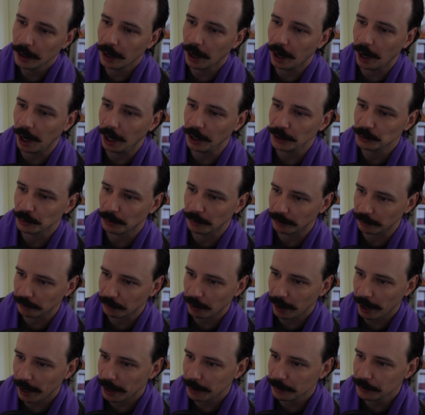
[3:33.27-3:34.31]
Swarm of
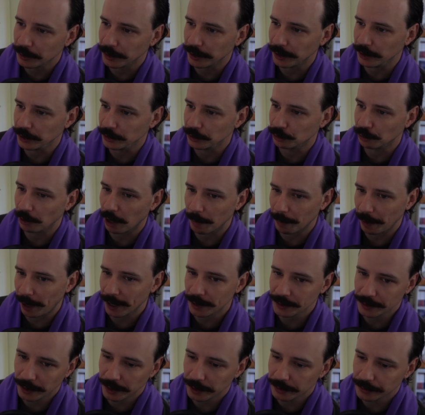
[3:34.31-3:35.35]
Crabs is drop
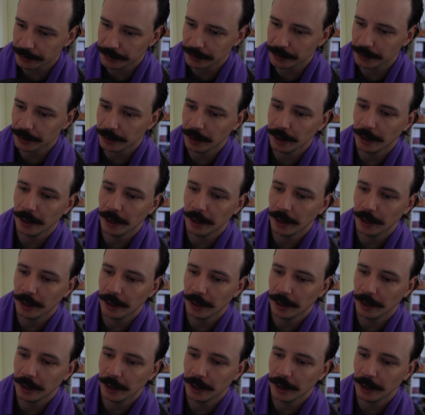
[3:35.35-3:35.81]
assets.